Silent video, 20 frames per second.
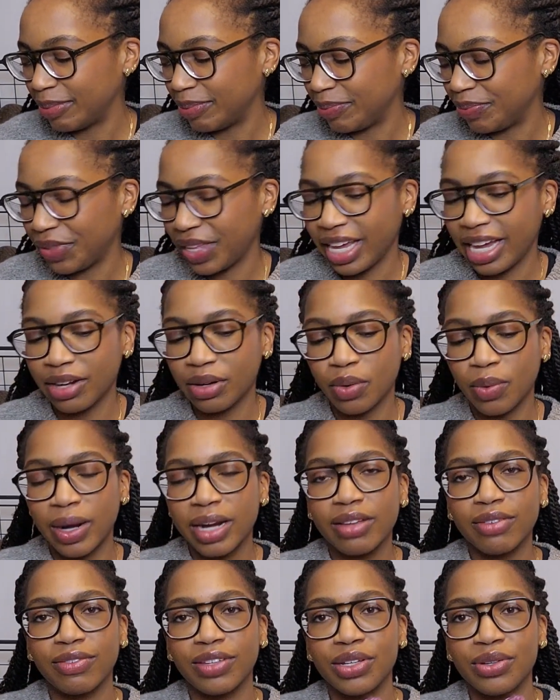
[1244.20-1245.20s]
They had quite
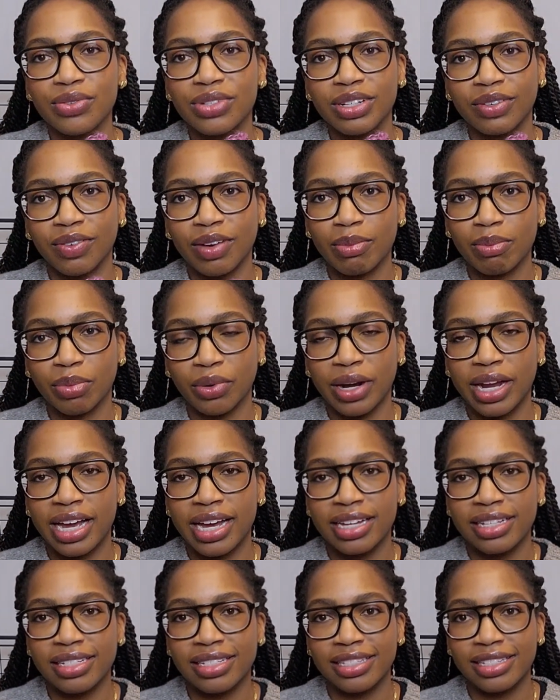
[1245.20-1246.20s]
a few different
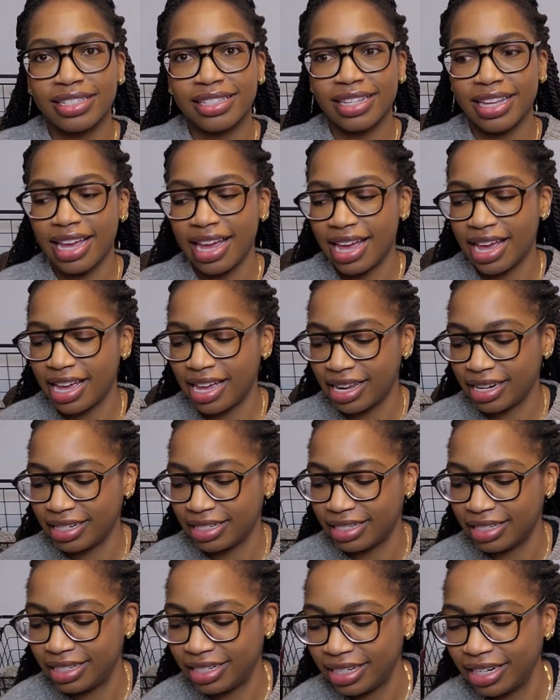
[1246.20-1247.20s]
brands
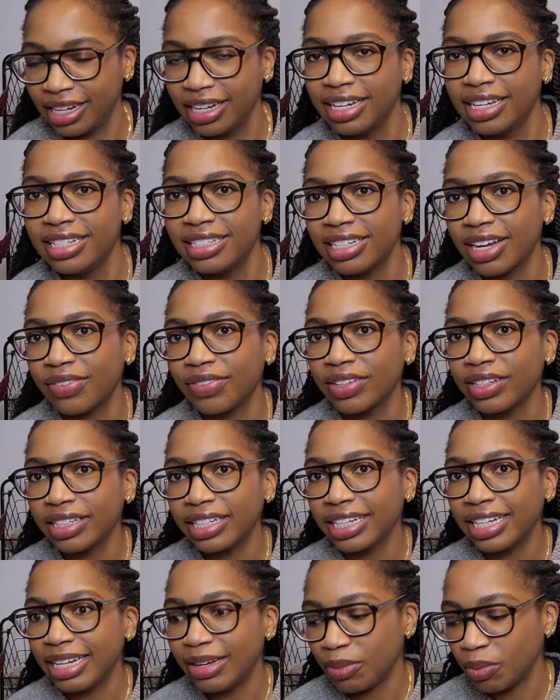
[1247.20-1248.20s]
and
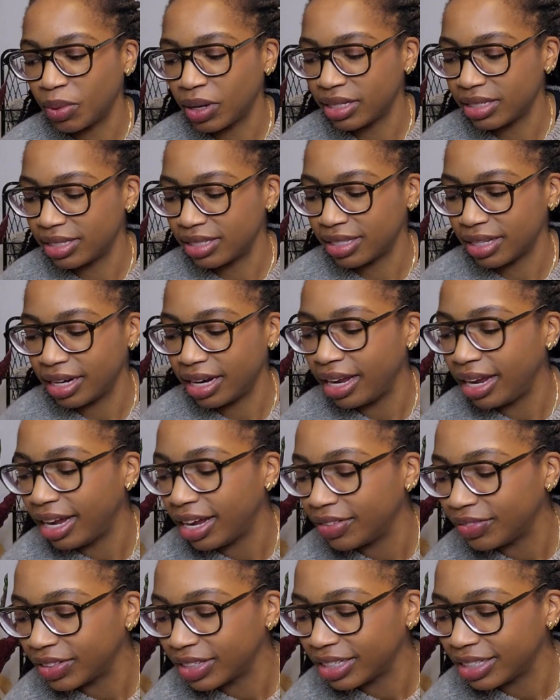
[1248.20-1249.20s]
definitely ones that I
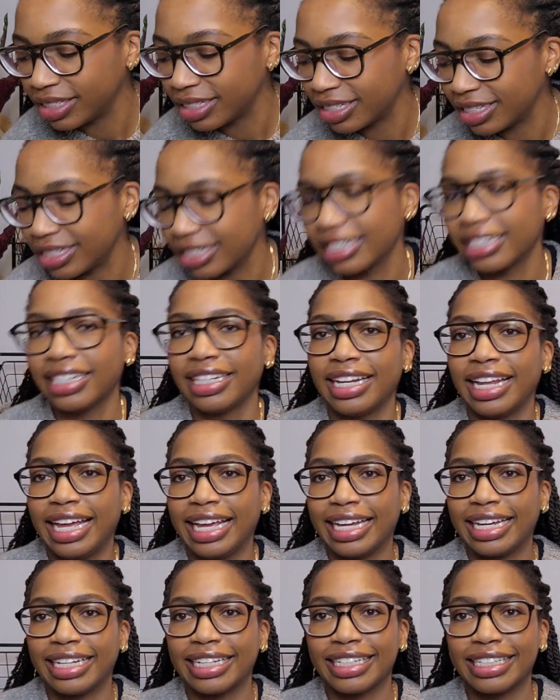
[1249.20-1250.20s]
haven't
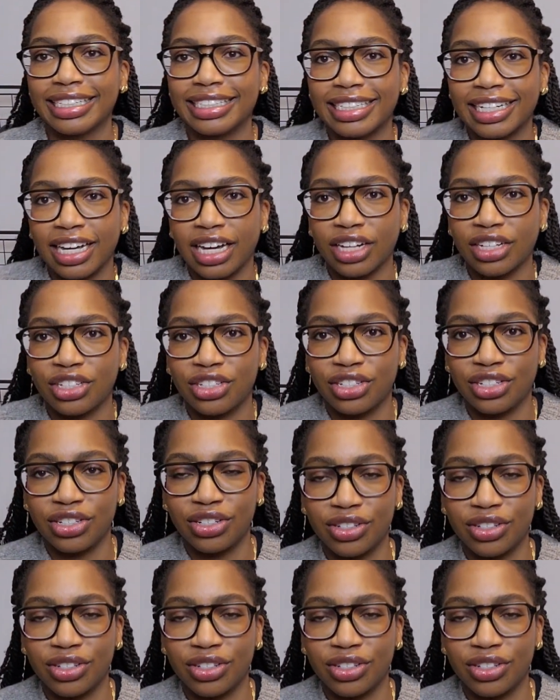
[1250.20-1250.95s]
like touched